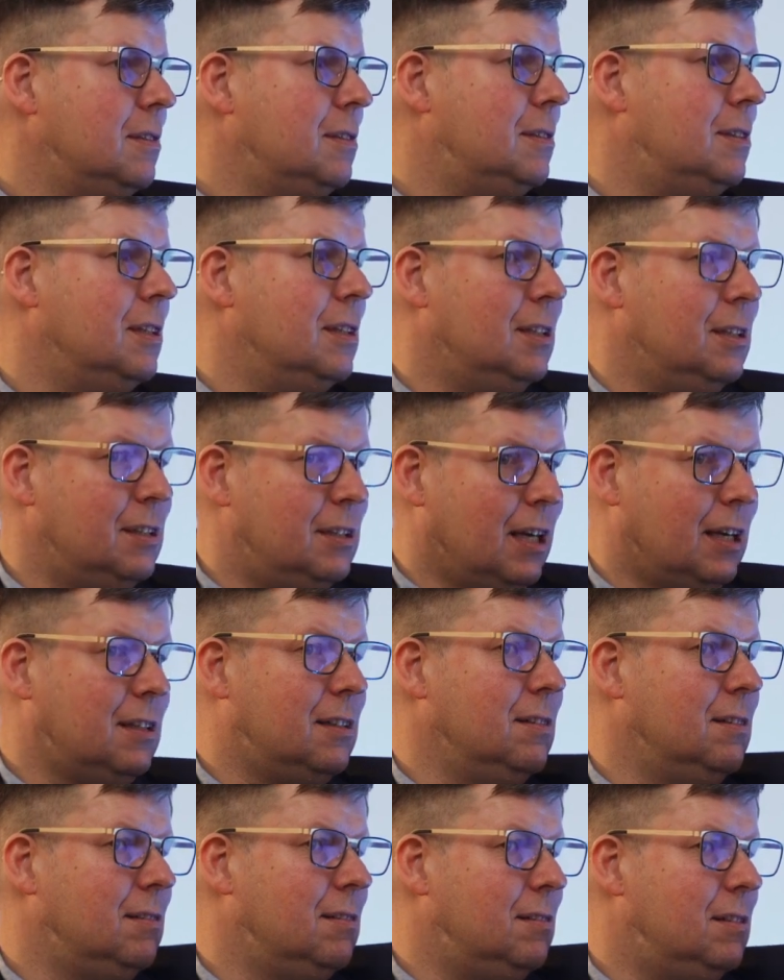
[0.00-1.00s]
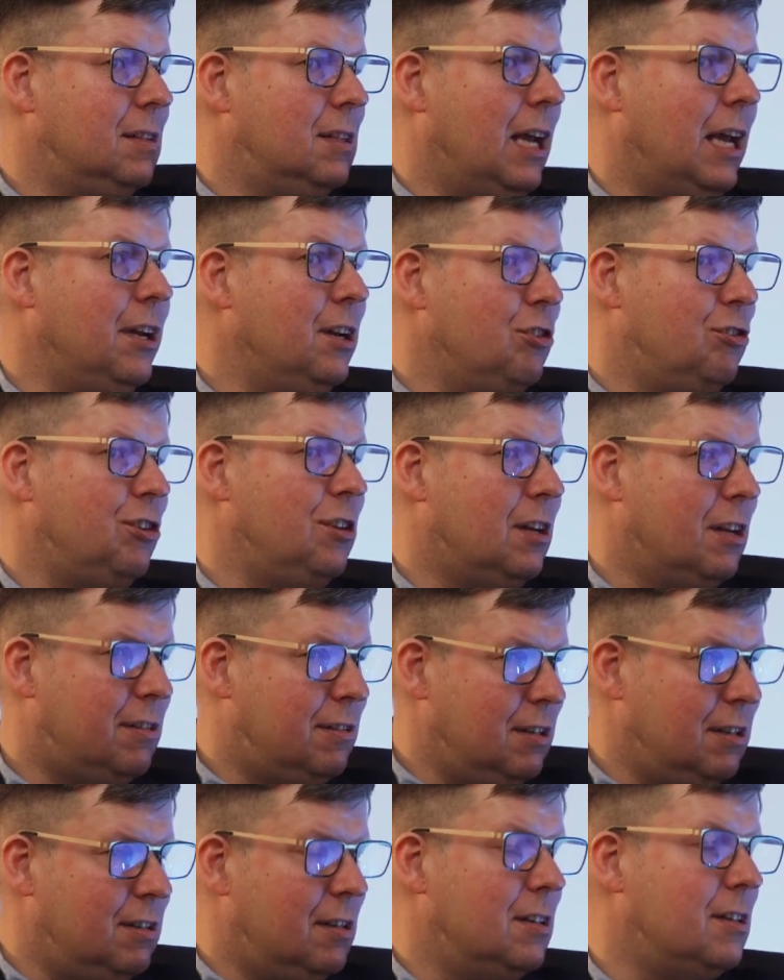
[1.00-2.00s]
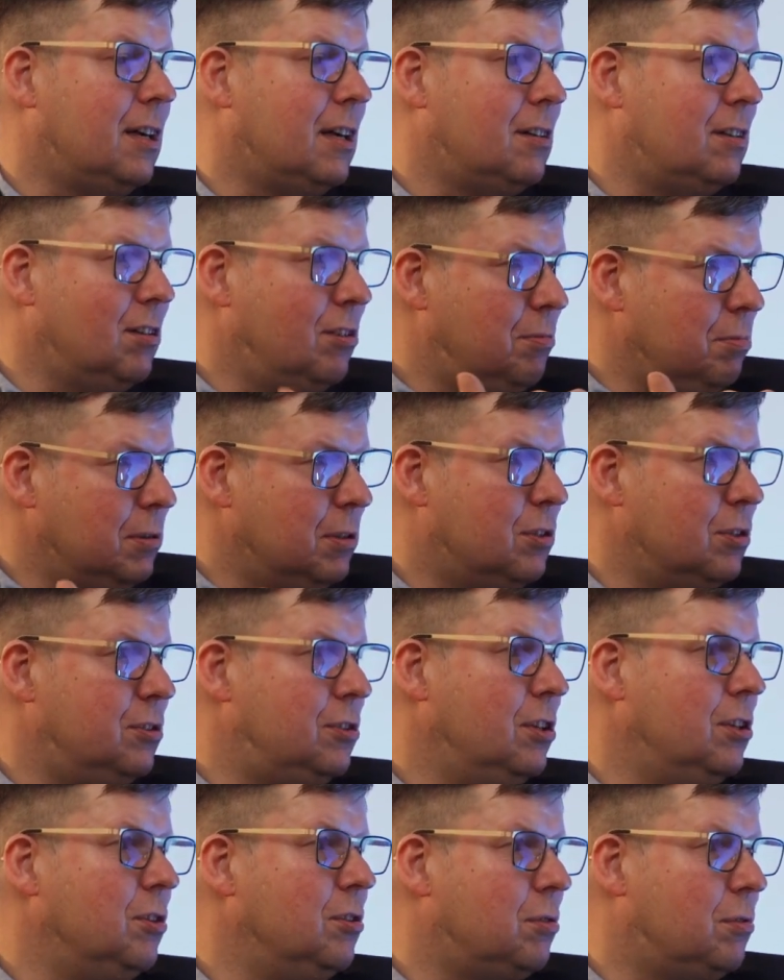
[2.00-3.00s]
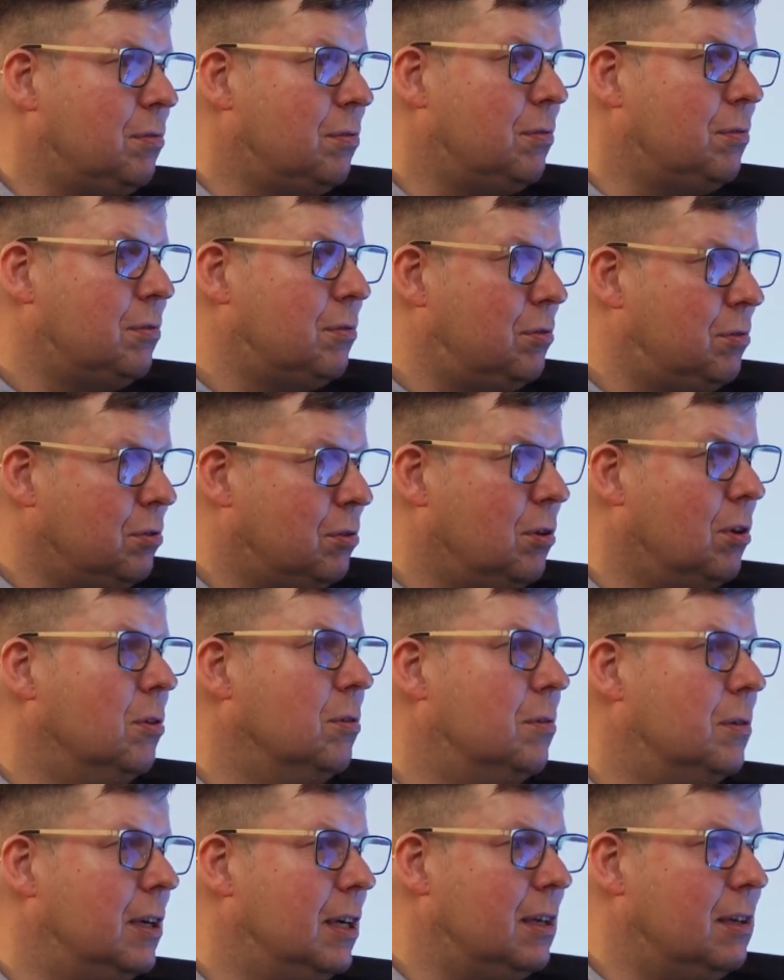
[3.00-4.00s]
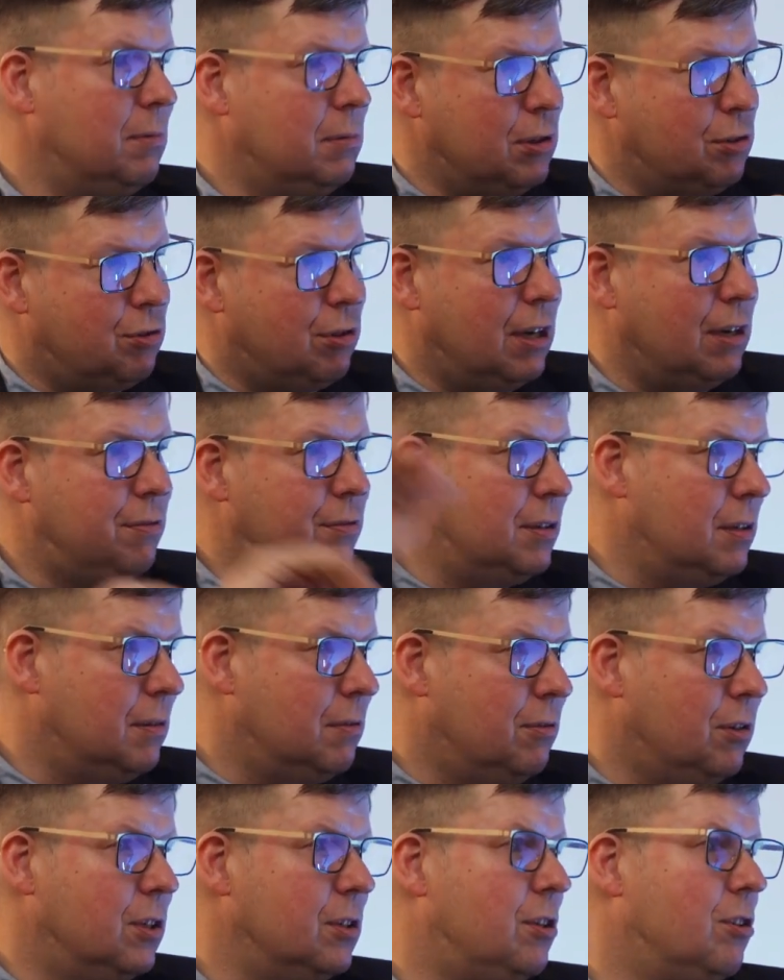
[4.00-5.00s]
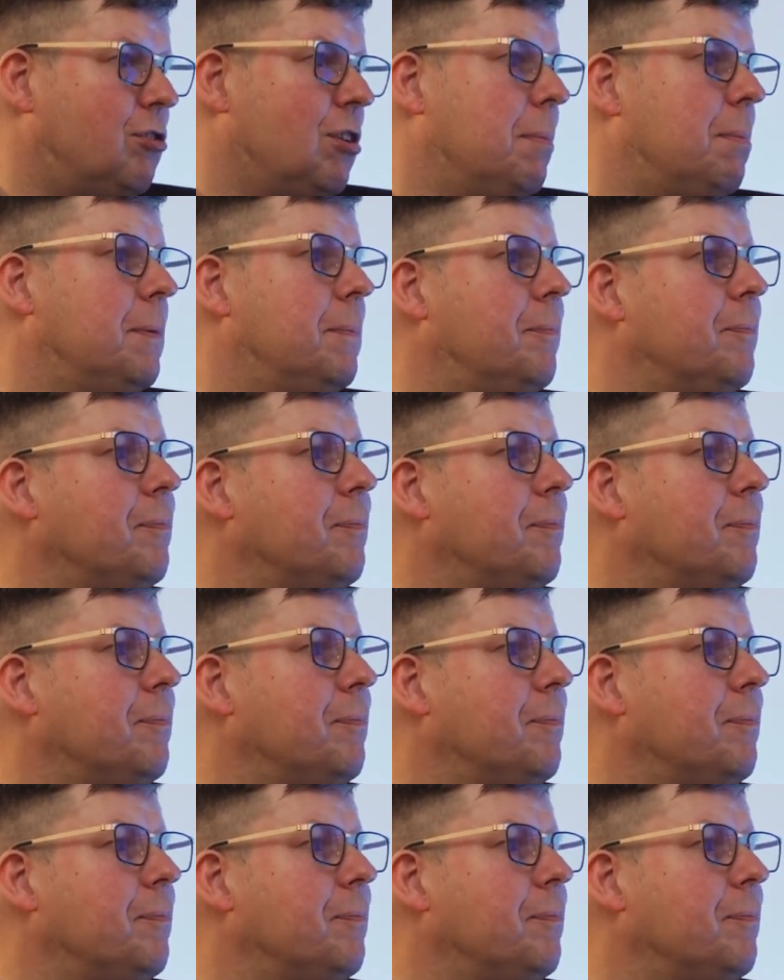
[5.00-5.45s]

the inductance, the energy that's in the inductance will continue to go, and it will drive the voltage up